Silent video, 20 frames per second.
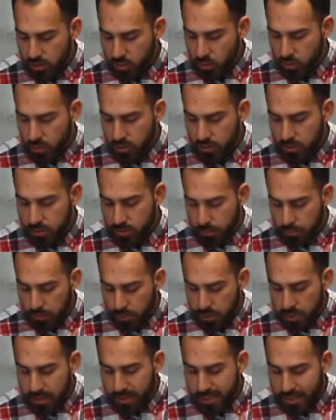the world's
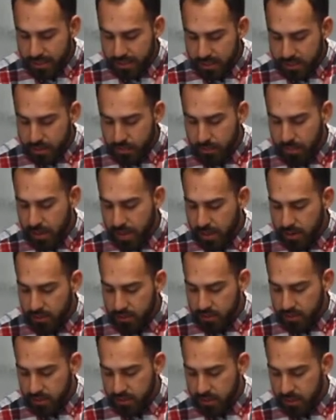brilliant
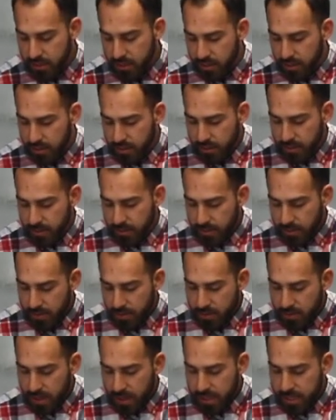debaters?
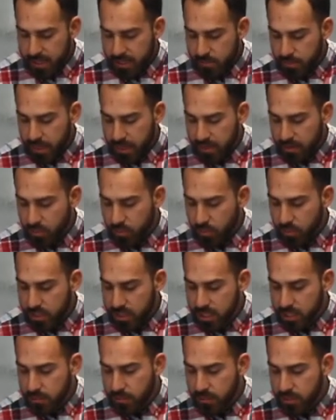God has made the
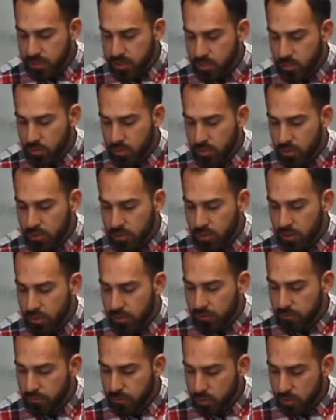wisdom of this world
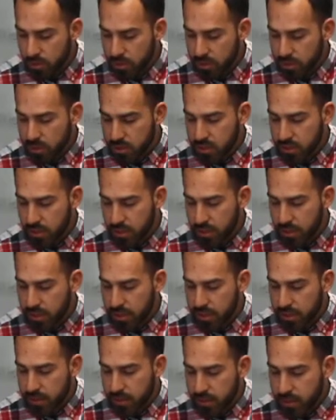look foolish.
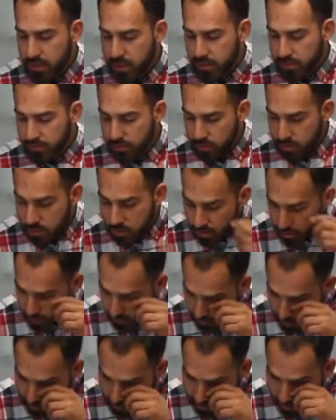Verse 21